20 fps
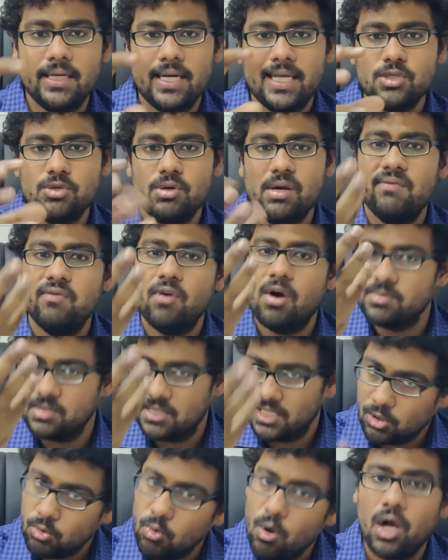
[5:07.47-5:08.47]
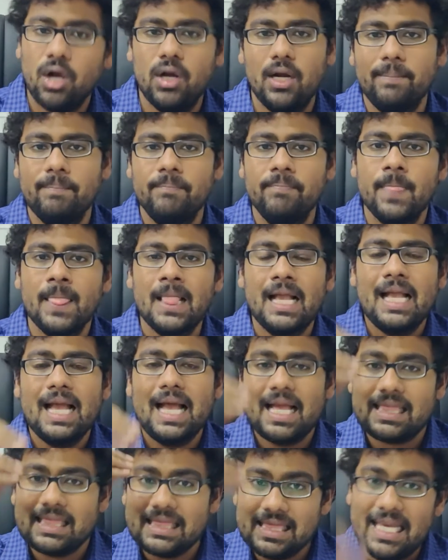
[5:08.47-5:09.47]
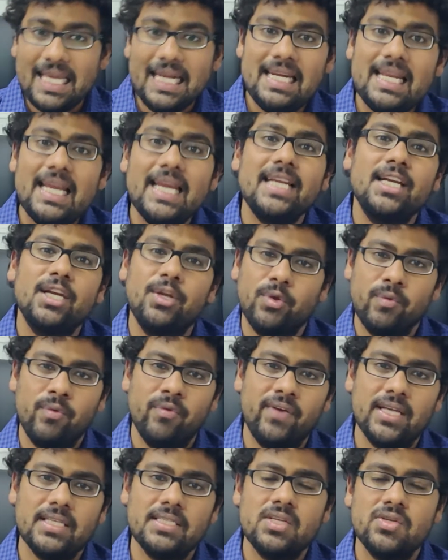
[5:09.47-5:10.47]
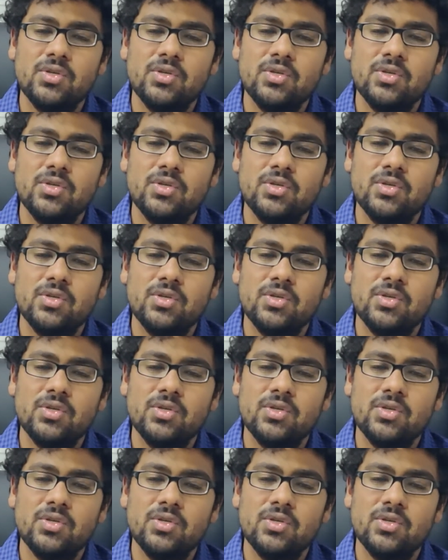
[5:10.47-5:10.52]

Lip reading: it actually forms a coagulum, and then it liquefies.